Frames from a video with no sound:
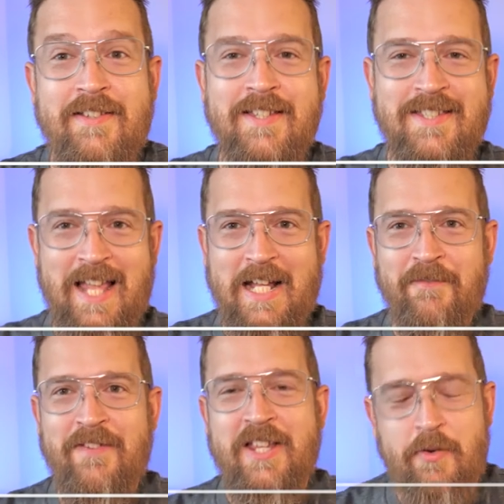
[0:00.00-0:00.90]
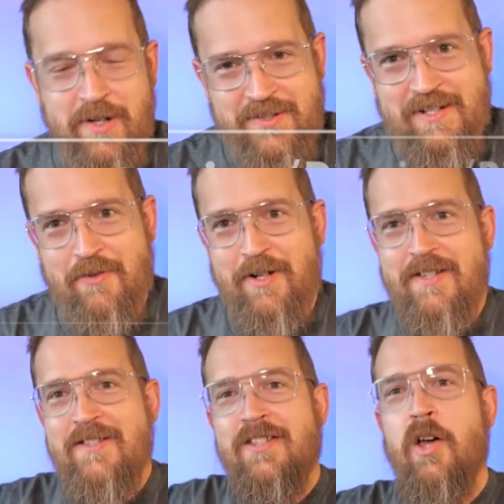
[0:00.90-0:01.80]
is the second video in a
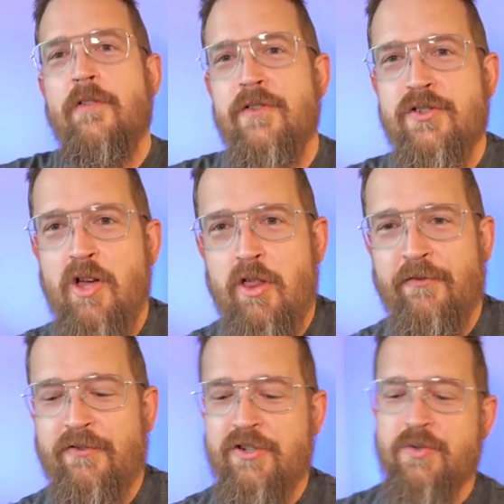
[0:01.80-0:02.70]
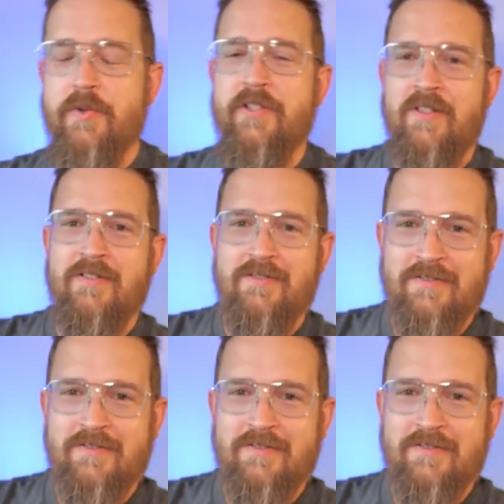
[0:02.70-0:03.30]
series. So if you saw the first one,